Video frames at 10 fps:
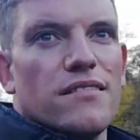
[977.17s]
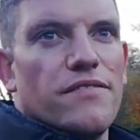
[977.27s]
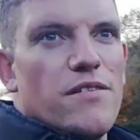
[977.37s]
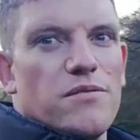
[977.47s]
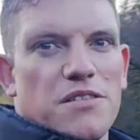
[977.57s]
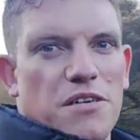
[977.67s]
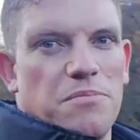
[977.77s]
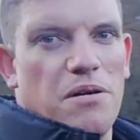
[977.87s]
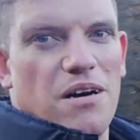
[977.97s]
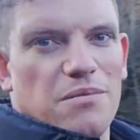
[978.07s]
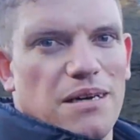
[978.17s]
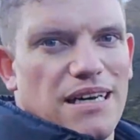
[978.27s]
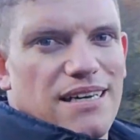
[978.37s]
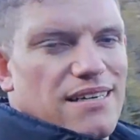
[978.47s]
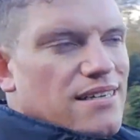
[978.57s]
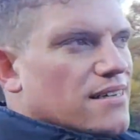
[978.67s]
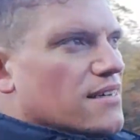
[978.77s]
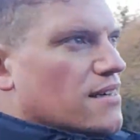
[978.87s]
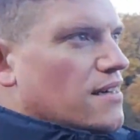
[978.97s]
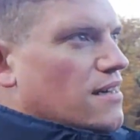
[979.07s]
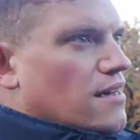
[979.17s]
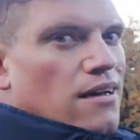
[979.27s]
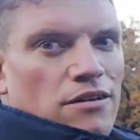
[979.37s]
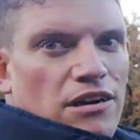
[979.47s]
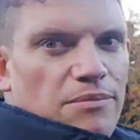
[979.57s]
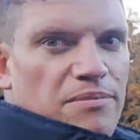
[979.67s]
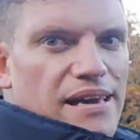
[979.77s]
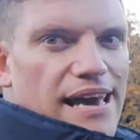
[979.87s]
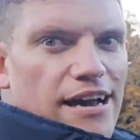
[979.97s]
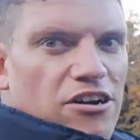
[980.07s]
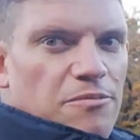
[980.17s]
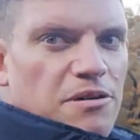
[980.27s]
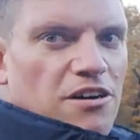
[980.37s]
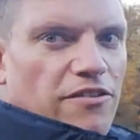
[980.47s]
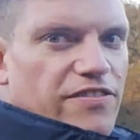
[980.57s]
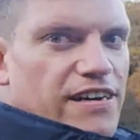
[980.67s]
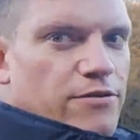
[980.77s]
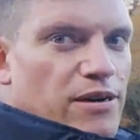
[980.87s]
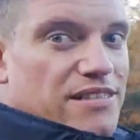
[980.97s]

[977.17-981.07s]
View is superb. From me, a cup of coffee, quick